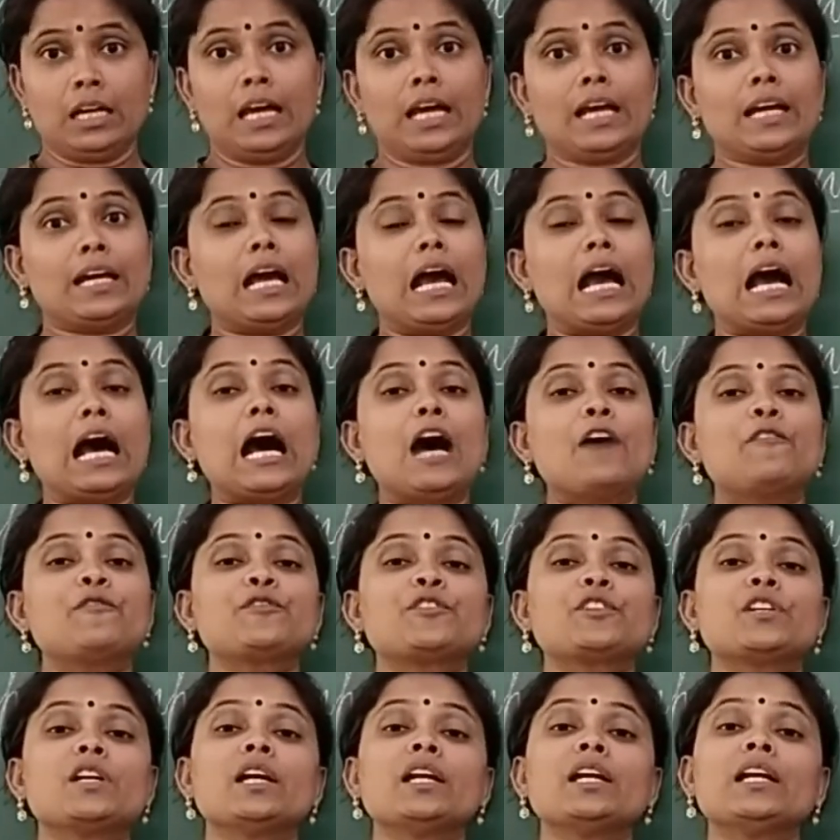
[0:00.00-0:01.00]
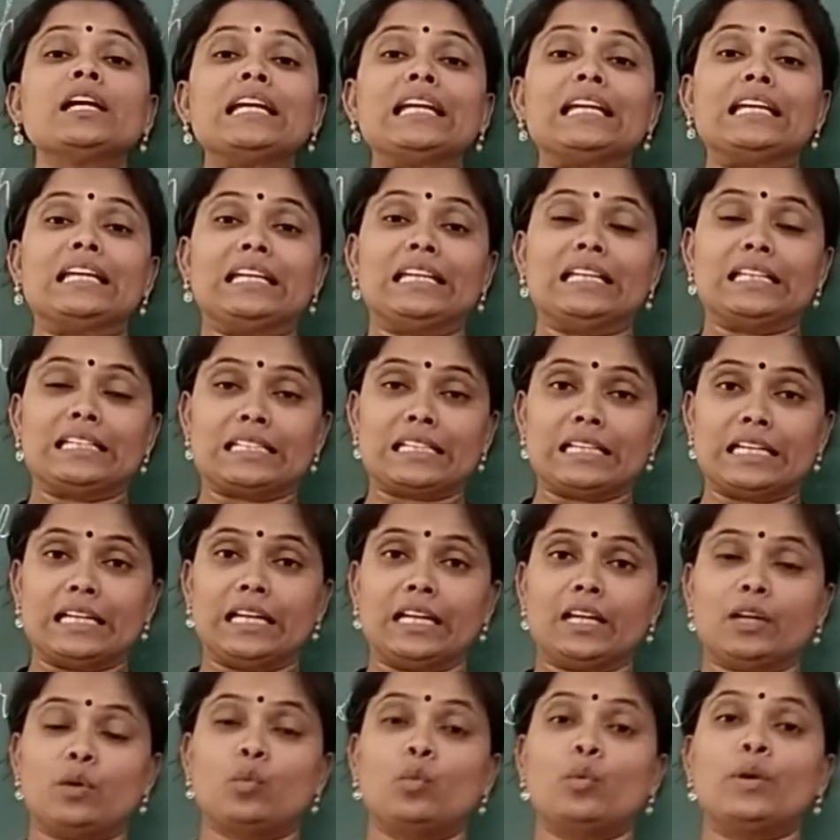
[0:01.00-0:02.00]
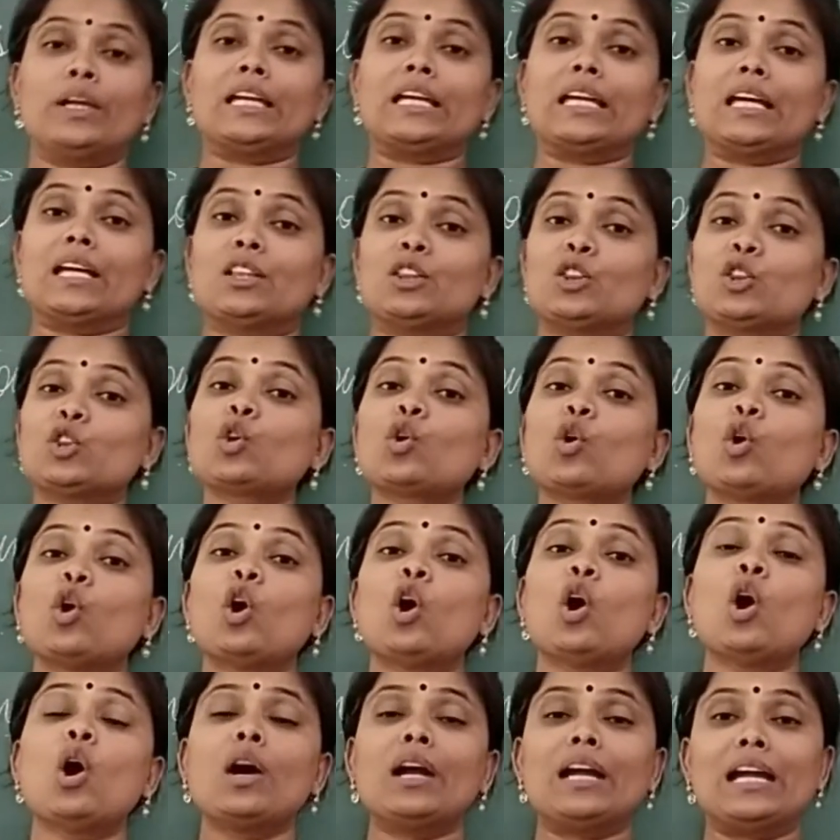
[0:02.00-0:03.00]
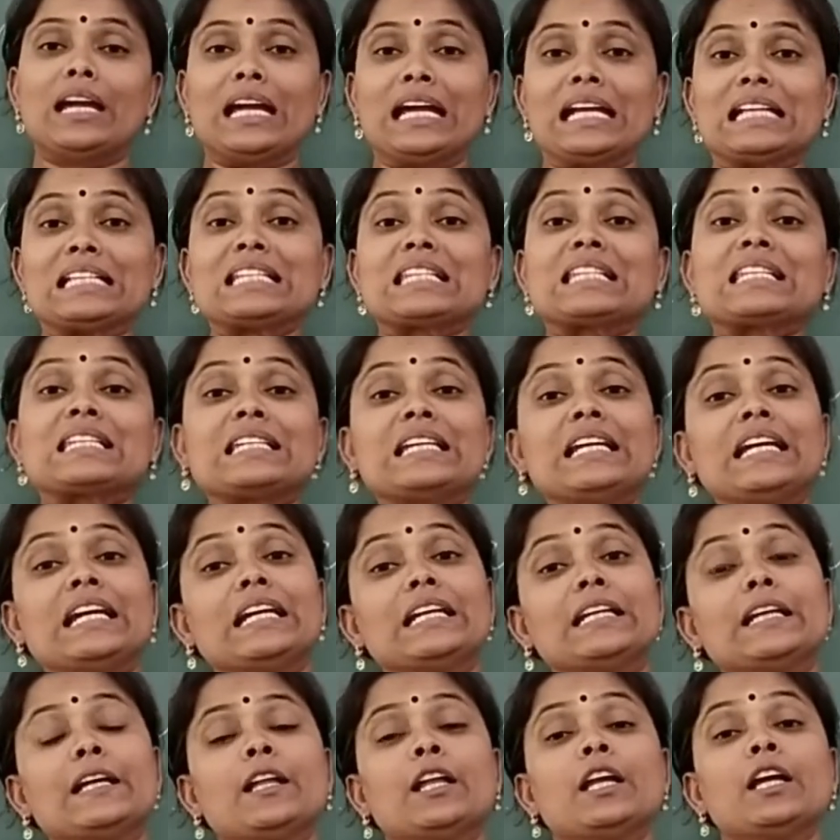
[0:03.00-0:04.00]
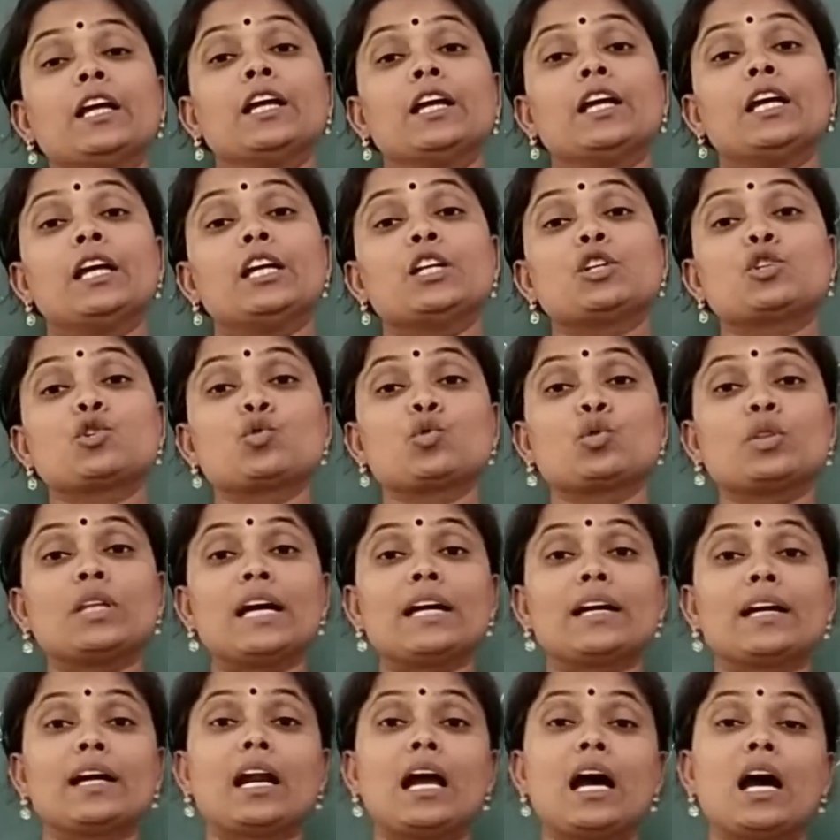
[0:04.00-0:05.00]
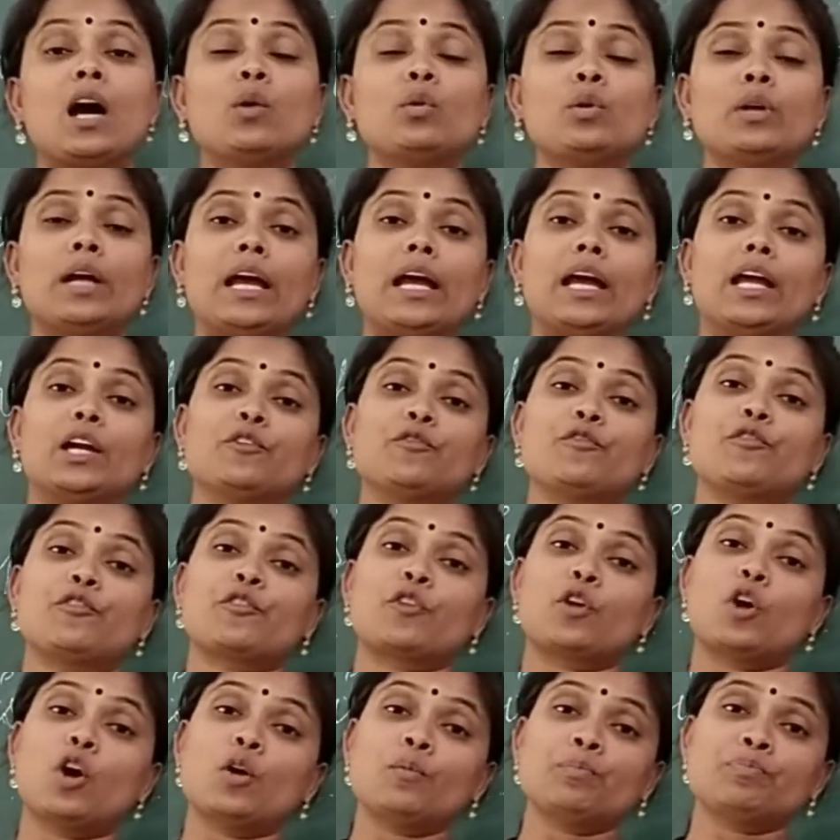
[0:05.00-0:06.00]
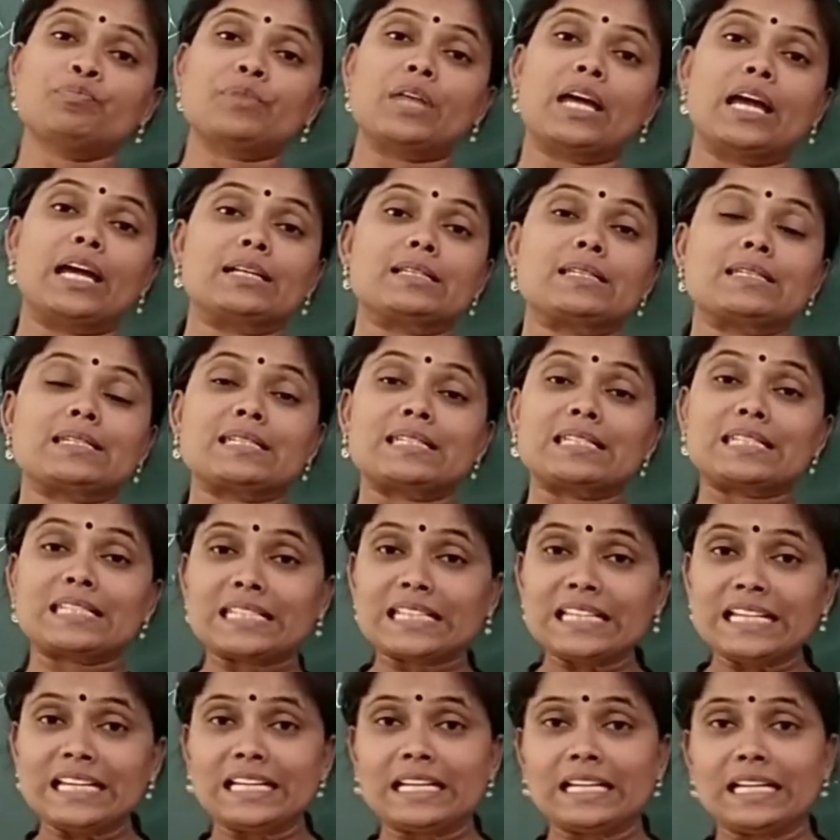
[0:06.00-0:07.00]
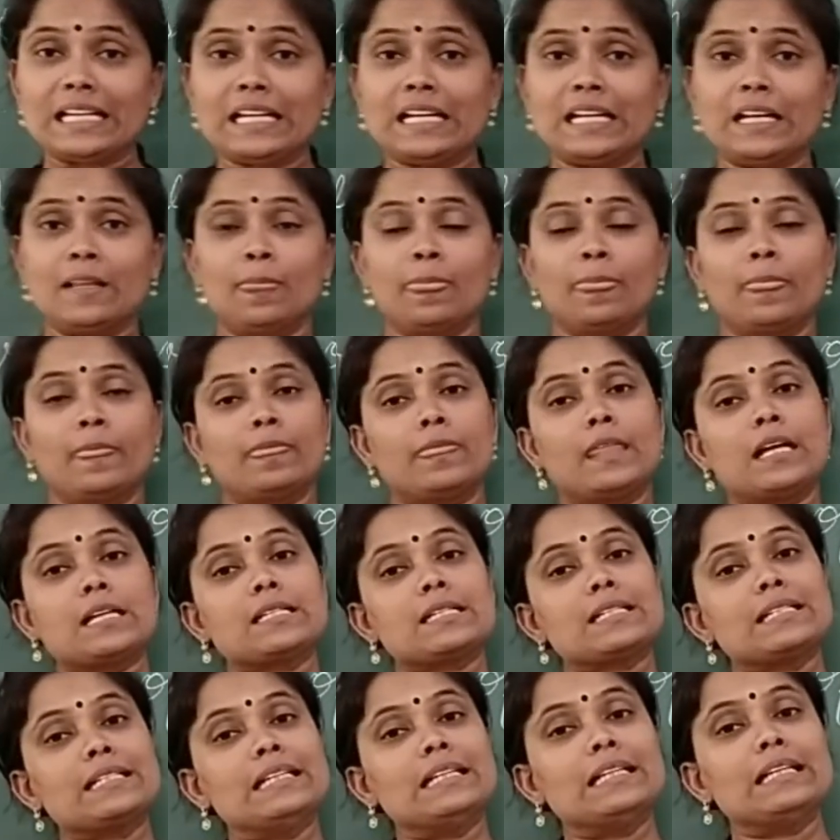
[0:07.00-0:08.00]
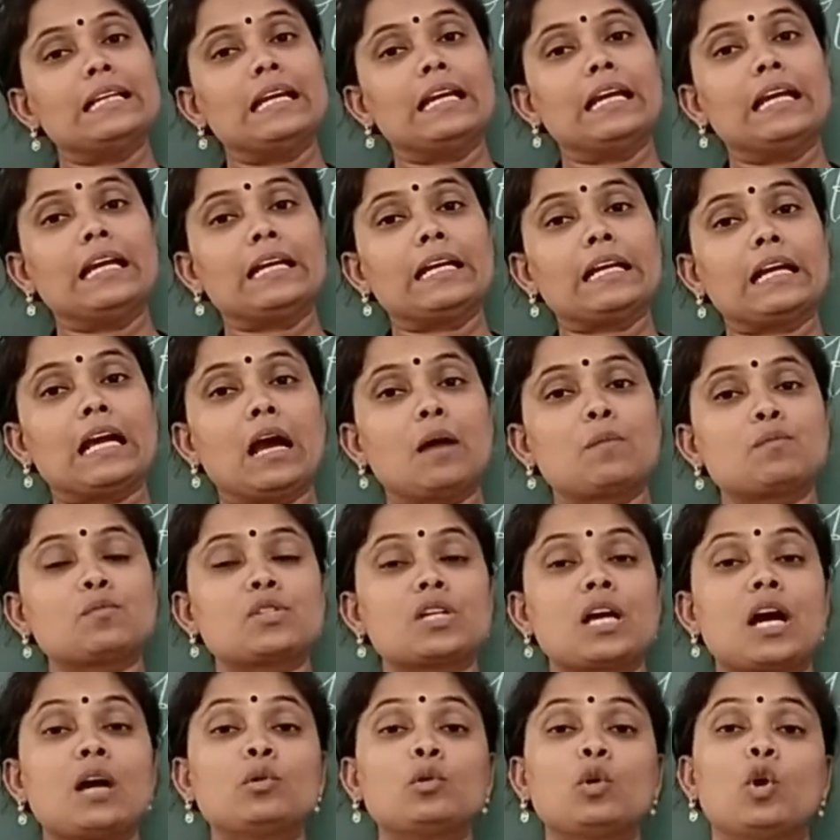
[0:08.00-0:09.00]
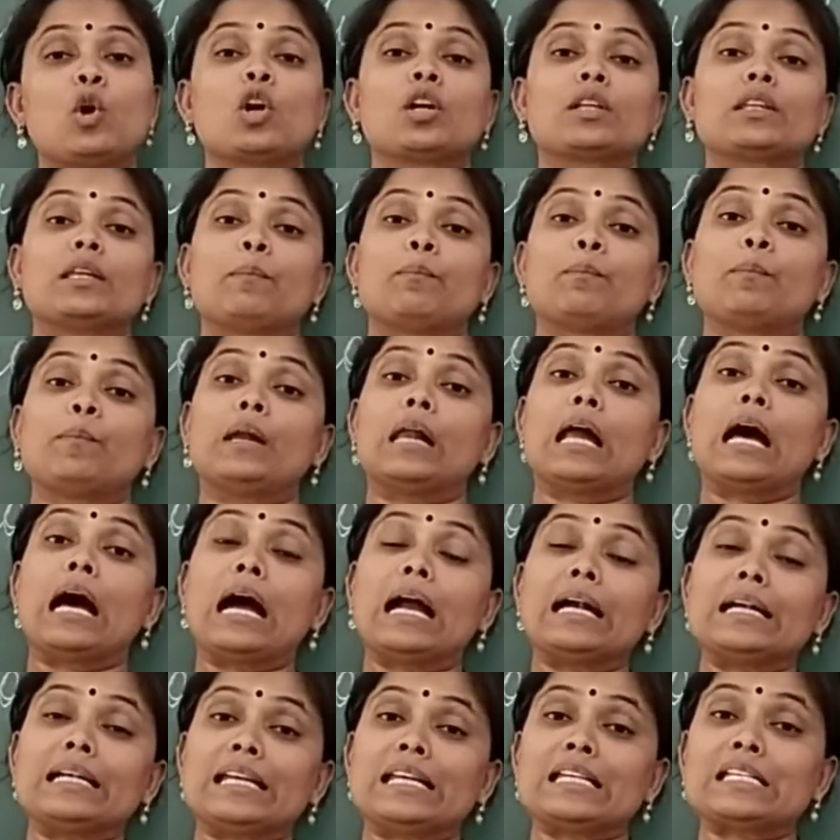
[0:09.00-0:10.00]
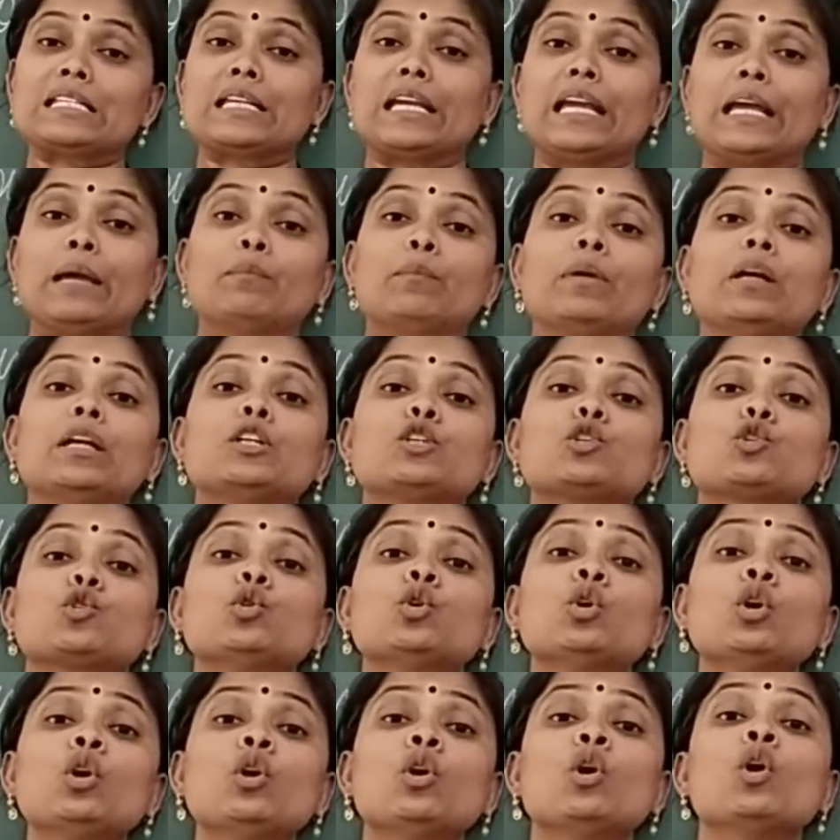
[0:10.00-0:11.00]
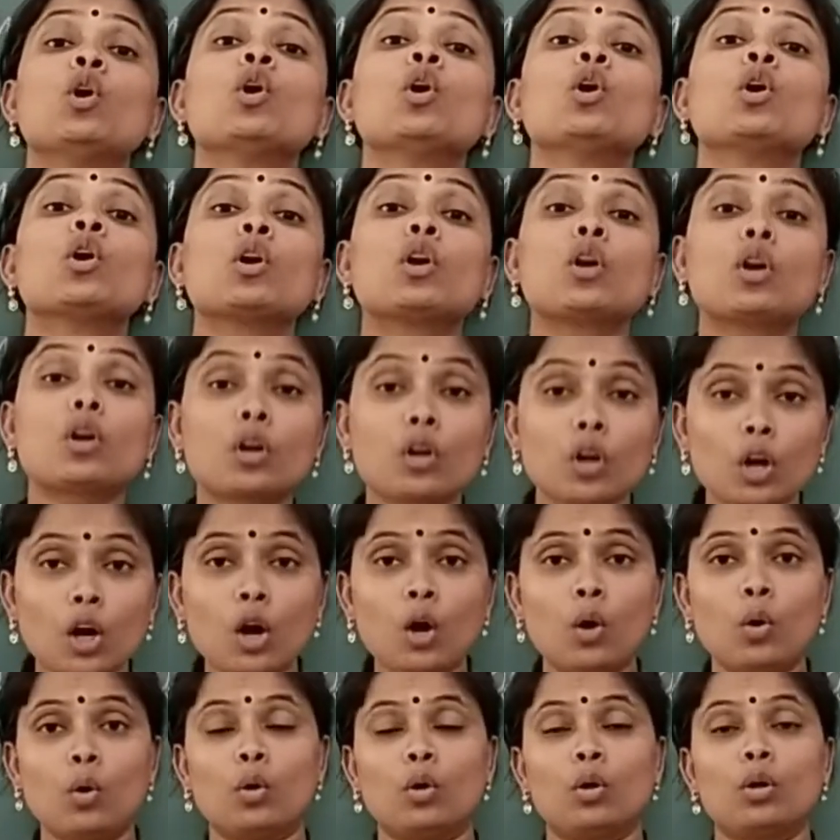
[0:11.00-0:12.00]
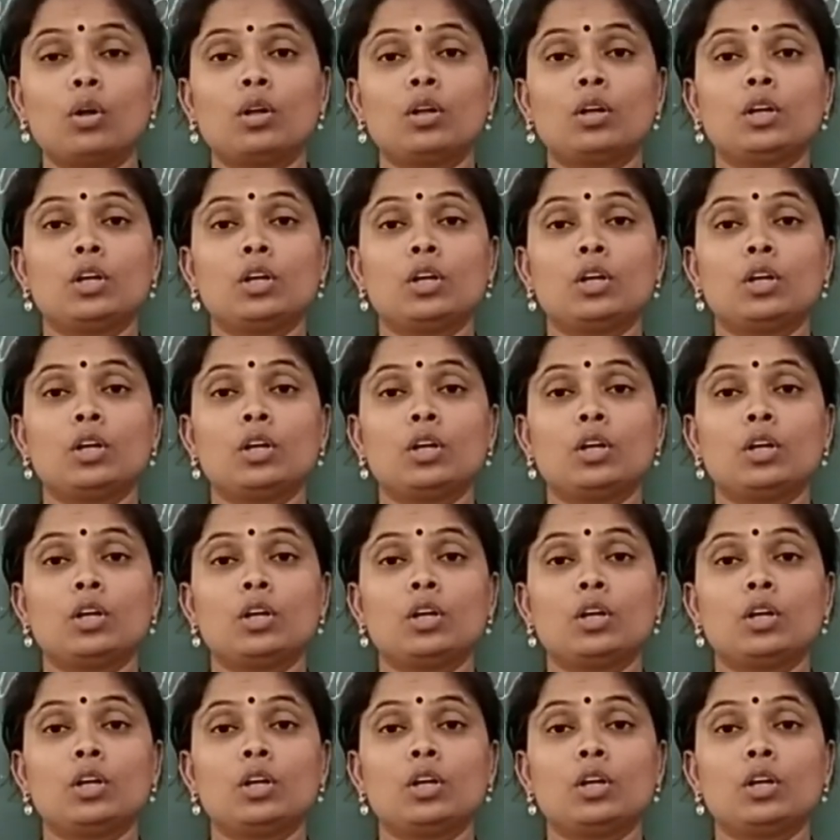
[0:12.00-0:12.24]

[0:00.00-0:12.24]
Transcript: and after eating we can throw its seed into the ground, and from that seed the seedling comes out or the plant is able to grow.